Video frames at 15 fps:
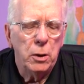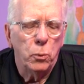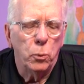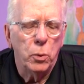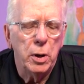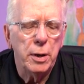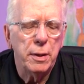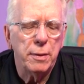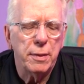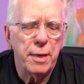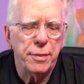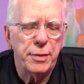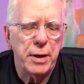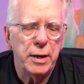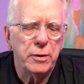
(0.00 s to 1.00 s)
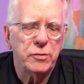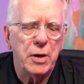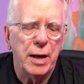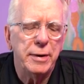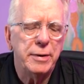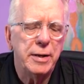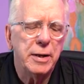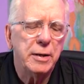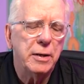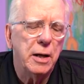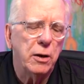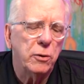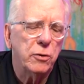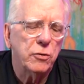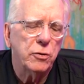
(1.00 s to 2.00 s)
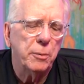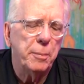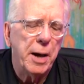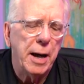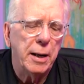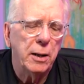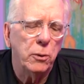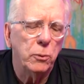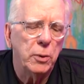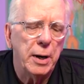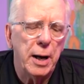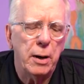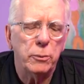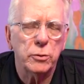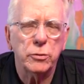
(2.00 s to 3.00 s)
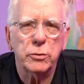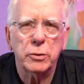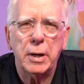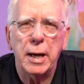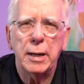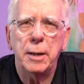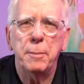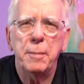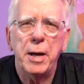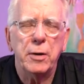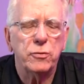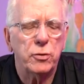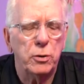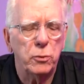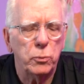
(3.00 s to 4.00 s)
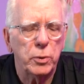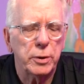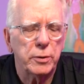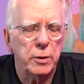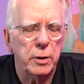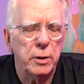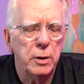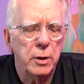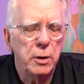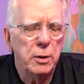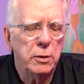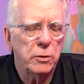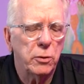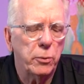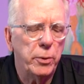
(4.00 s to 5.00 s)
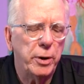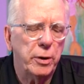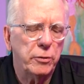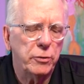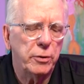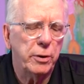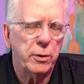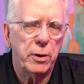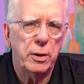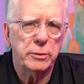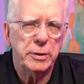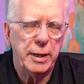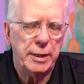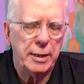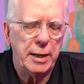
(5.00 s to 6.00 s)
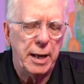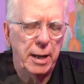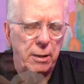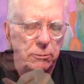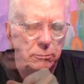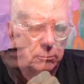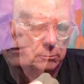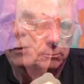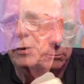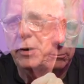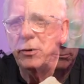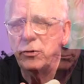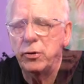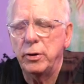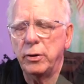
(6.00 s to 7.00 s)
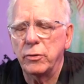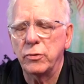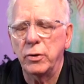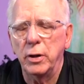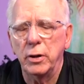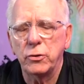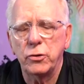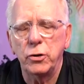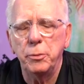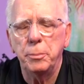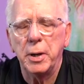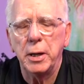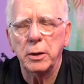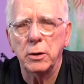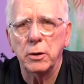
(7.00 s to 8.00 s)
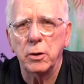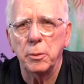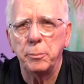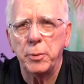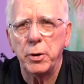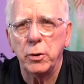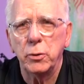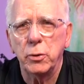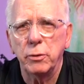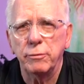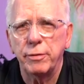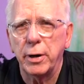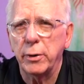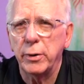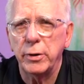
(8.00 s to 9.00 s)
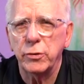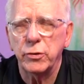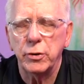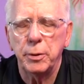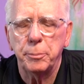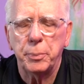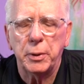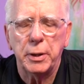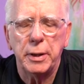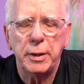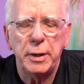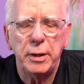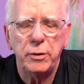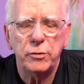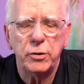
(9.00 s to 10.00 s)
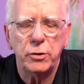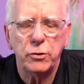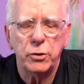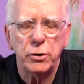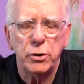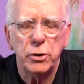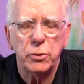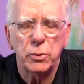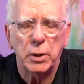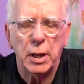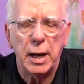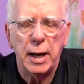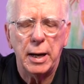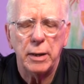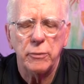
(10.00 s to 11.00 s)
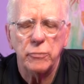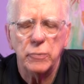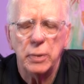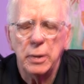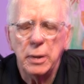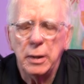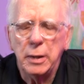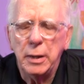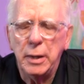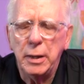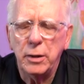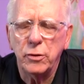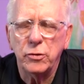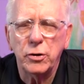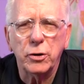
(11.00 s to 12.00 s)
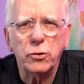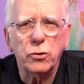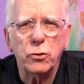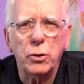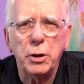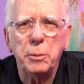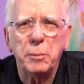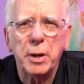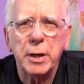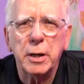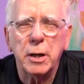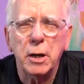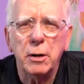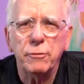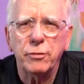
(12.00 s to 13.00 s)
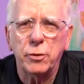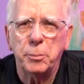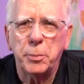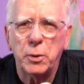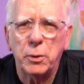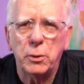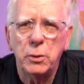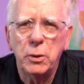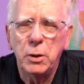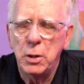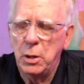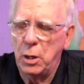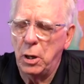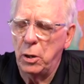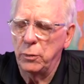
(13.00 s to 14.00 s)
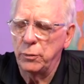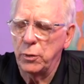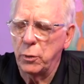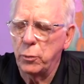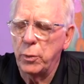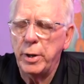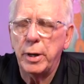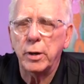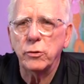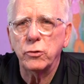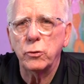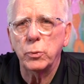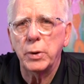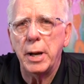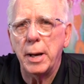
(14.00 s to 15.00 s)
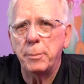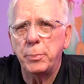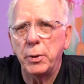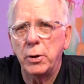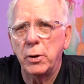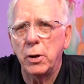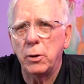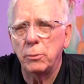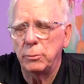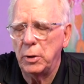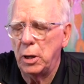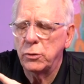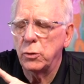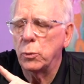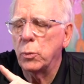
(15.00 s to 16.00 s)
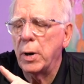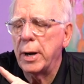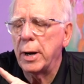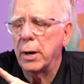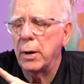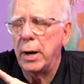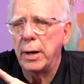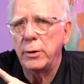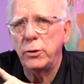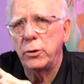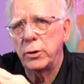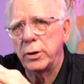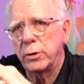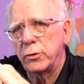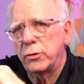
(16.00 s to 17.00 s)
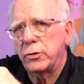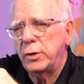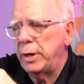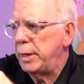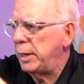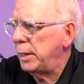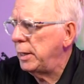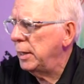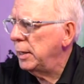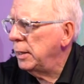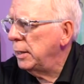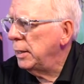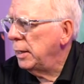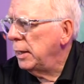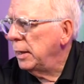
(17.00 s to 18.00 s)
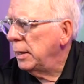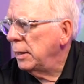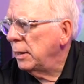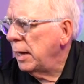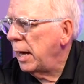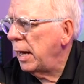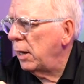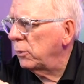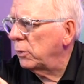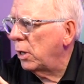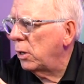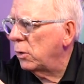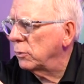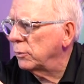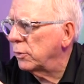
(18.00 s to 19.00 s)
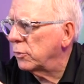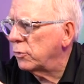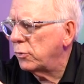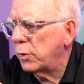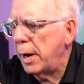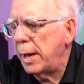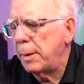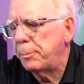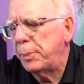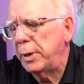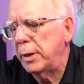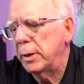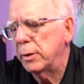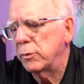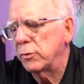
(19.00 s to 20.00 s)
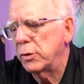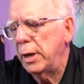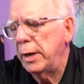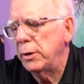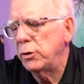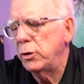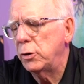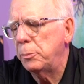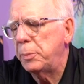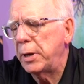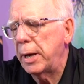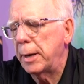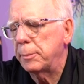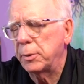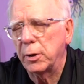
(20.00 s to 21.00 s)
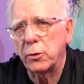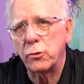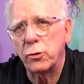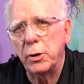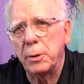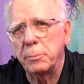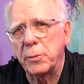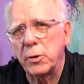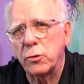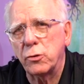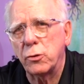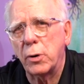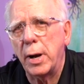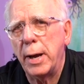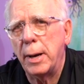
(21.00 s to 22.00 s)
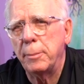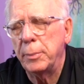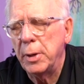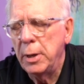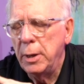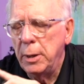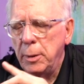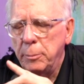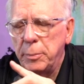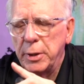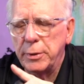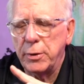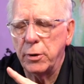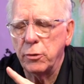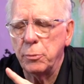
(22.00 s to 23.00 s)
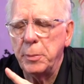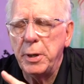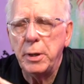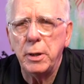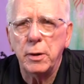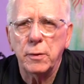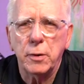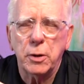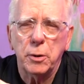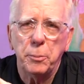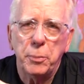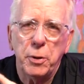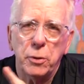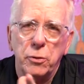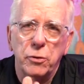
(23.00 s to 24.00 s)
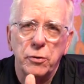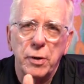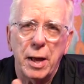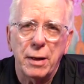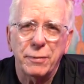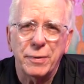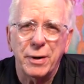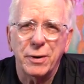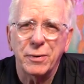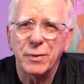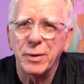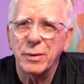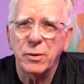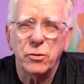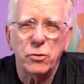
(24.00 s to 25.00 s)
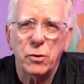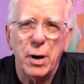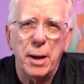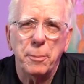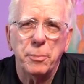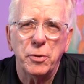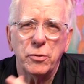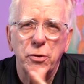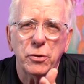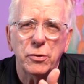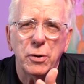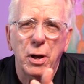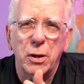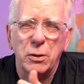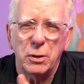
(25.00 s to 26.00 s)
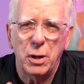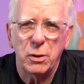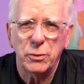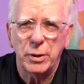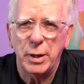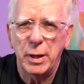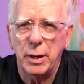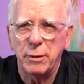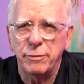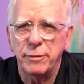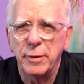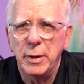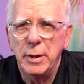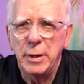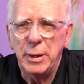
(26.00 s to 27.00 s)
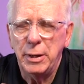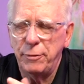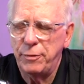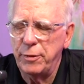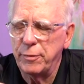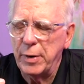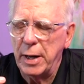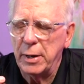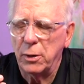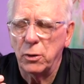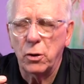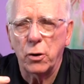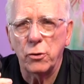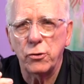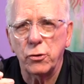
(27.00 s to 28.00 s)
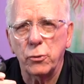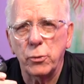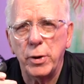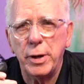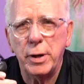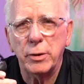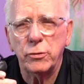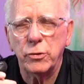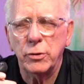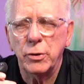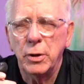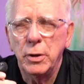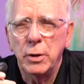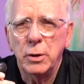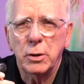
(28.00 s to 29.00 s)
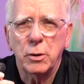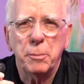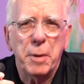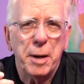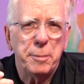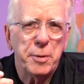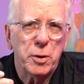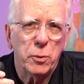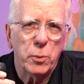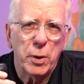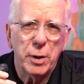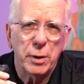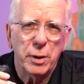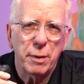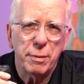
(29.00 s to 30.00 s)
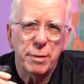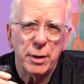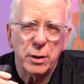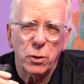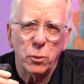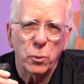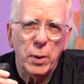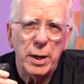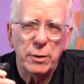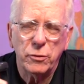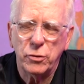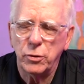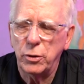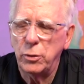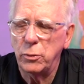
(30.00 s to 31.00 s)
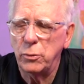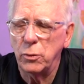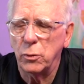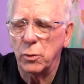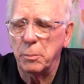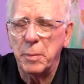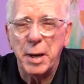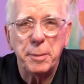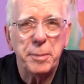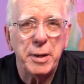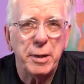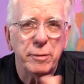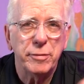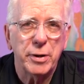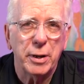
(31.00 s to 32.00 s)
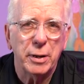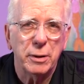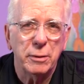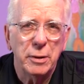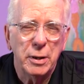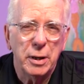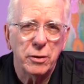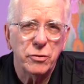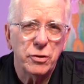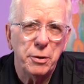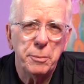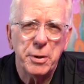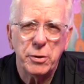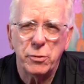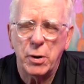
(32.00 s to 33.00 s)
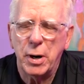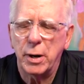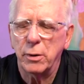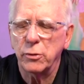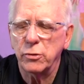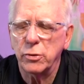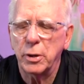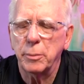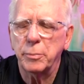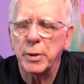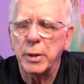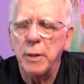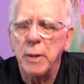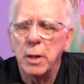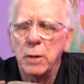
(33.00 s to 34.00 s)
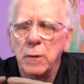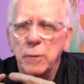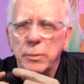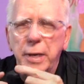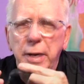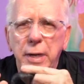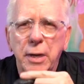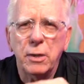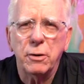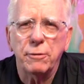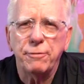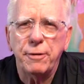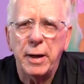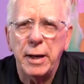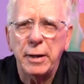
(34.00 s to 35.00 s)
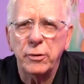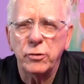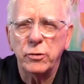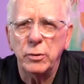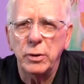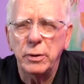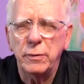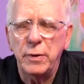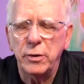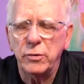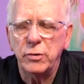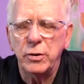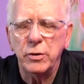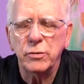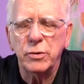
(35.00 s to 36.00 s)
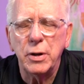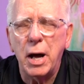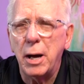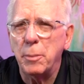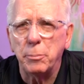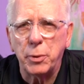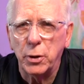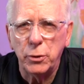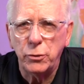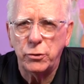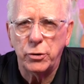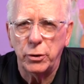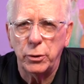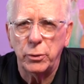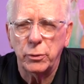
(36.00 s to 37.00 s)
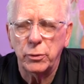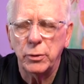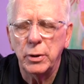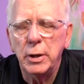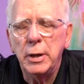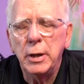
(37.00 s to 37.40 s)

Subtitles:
One of the things I did notice about it when I was kind of messing with the wrist here, I'll take it out. This is a two-button computer, very simple and easy to utilize. It is extremely comfortable on the wrist when I put it on to wear, and you can see how long the strap is, and you'd be able to trim the strap. But there's many of the computers out there that the strap is just not long enough. If you've got a larger wrist, or maybe you're wearing a thicker wetsuit, or maybe even a semi-dry or something. The interface, this is not Bluetooth.